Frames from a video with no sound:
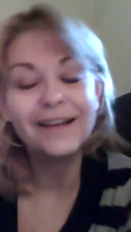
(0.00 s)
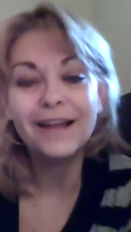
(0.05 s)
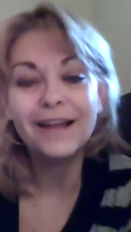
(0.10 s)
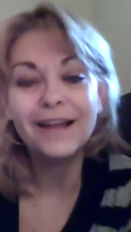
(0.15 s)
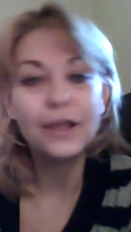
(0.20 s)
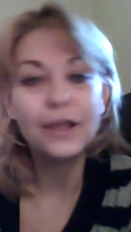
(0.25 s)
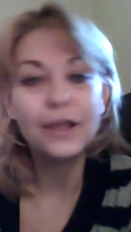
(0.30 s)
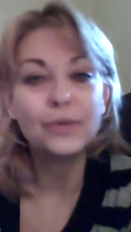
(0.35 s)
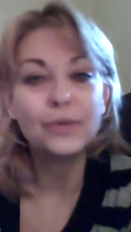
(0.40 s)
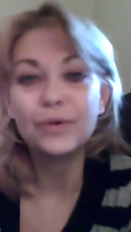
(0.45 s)

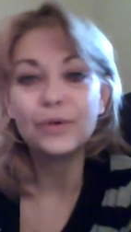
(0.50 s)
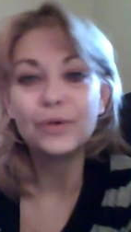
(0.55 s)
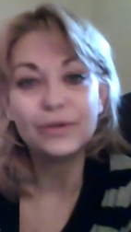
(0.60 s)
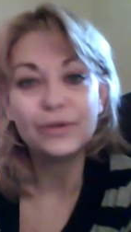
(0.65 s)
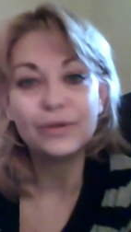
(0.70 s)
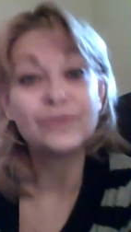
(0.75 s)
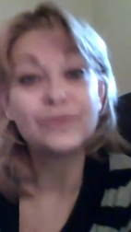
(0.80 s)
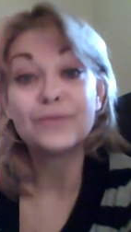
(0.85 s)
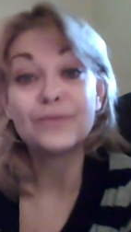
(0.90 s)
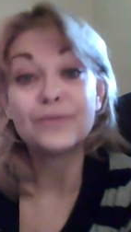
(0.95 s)
And the world
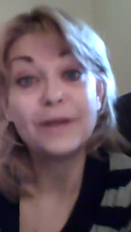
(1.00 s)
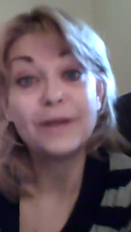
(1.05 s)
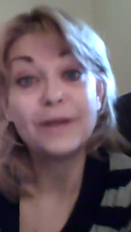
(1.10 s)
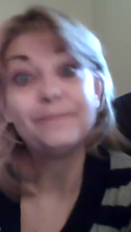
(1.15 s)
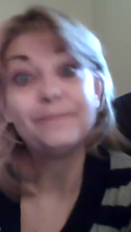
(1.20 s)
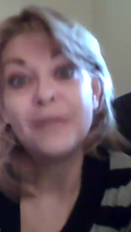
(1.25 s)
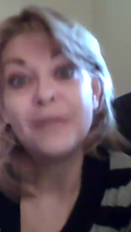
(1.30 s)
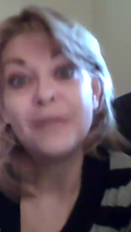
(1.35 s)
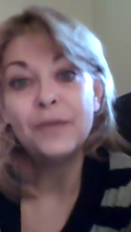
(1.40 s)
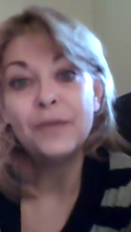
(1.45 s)
goes around
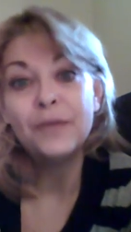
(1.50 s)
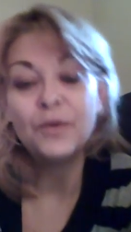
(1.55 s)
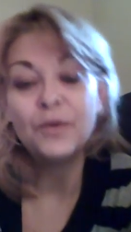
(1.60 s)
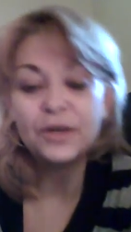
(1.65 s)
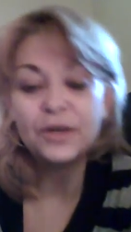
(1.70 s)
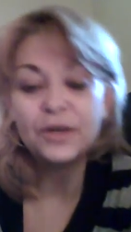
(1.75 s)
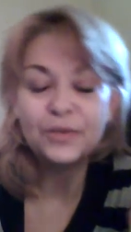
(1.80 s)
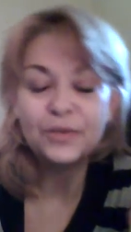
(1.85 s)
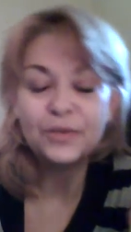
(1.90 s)
and we wonder